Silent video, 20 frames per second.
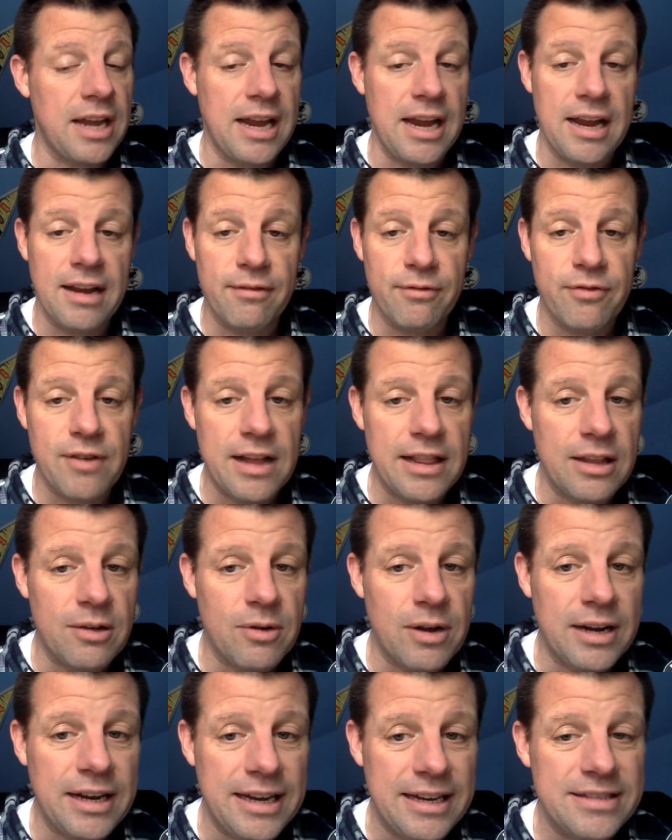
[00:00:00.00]
and follow
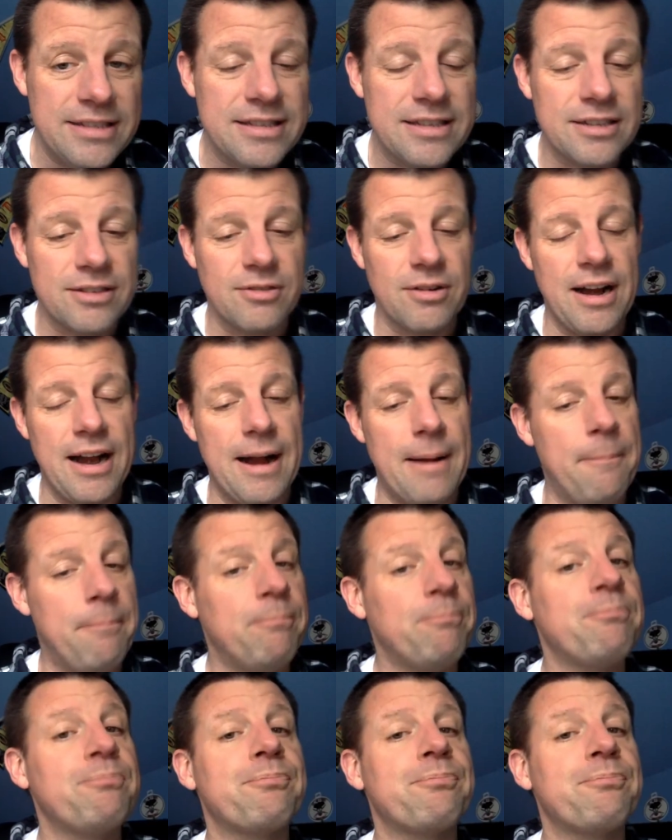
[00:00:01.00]
on Instagram.